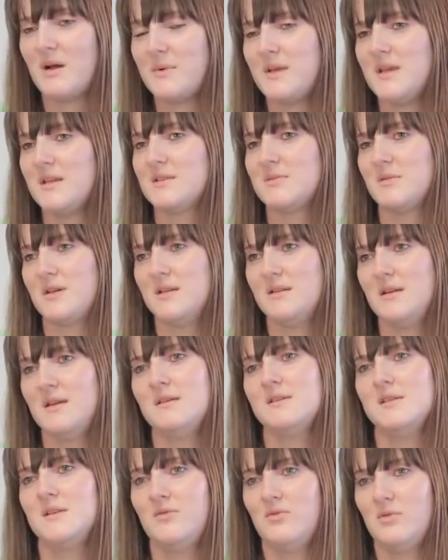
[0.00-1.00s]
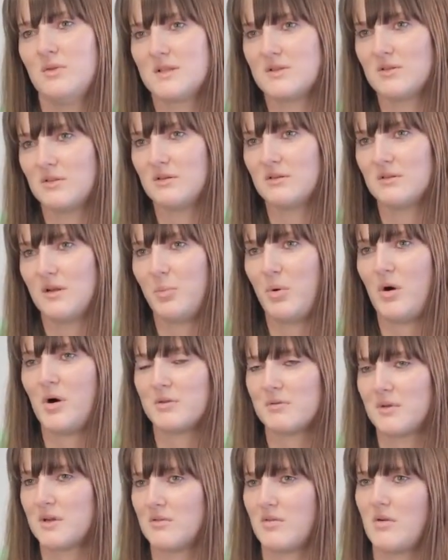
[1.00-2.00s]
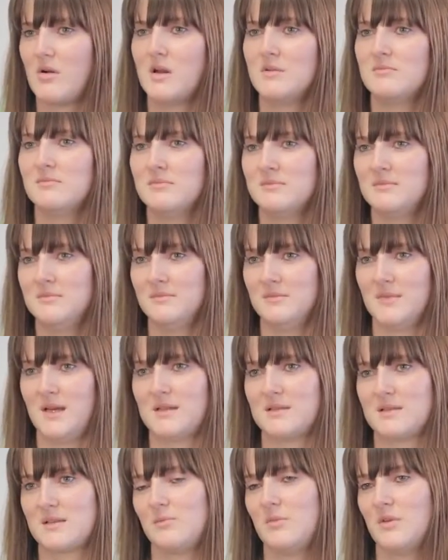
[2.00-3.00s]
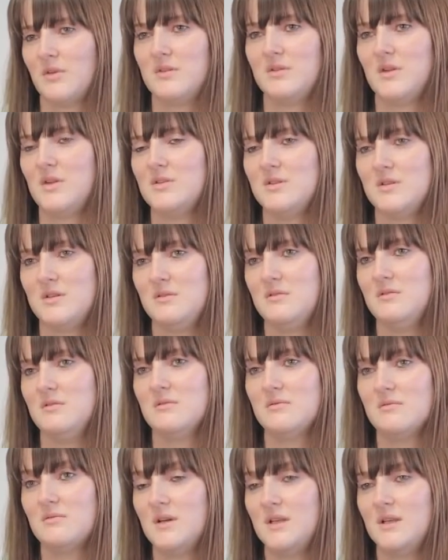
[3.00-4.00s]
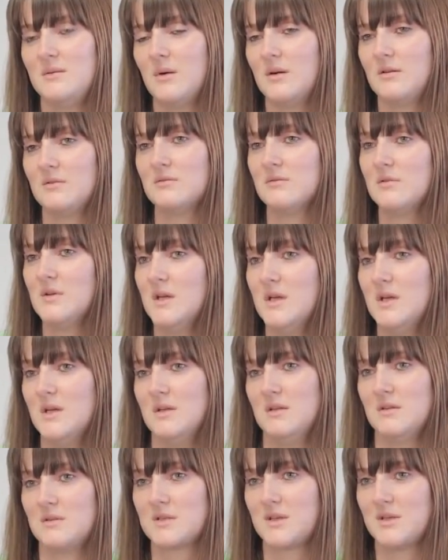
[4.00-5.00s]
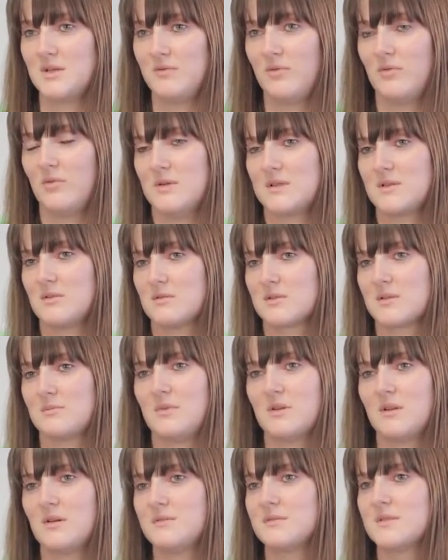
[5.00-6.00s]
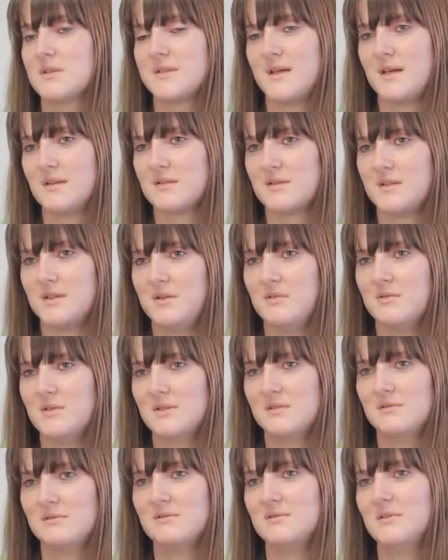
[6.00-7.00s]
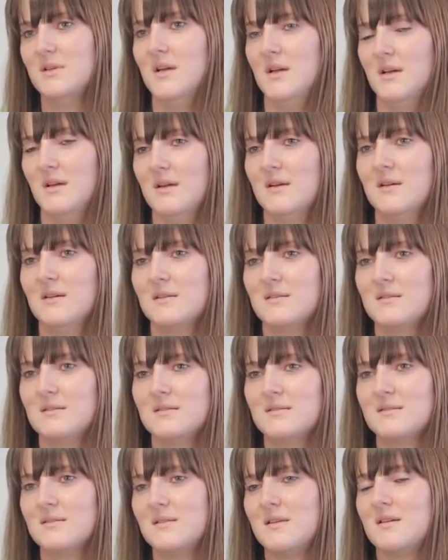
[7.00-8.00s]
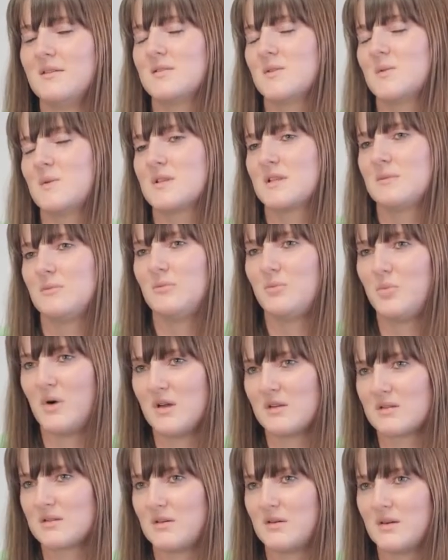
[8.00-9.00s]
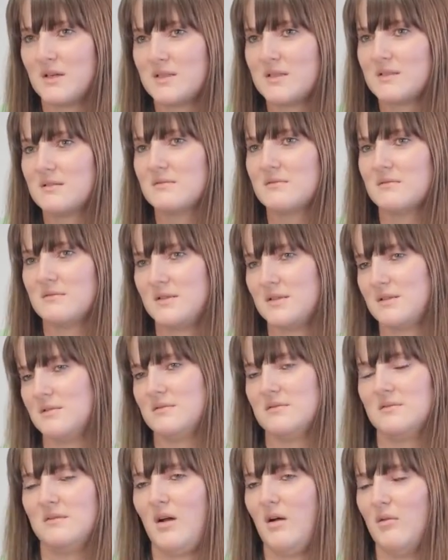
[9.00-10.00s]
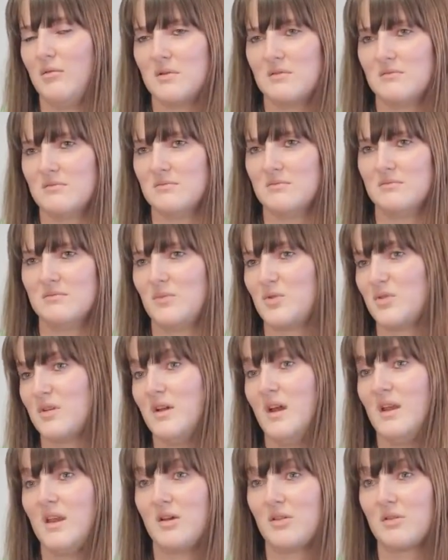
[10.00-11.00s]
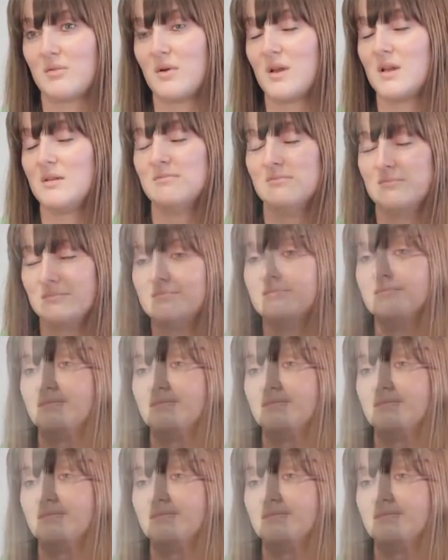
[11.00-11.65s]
about being a twin is you've always got a partner in crime and someone that knows you really well. So you've always got someone that understands you and, you know, there's always someone by your side, and I wouldn't want it any other way.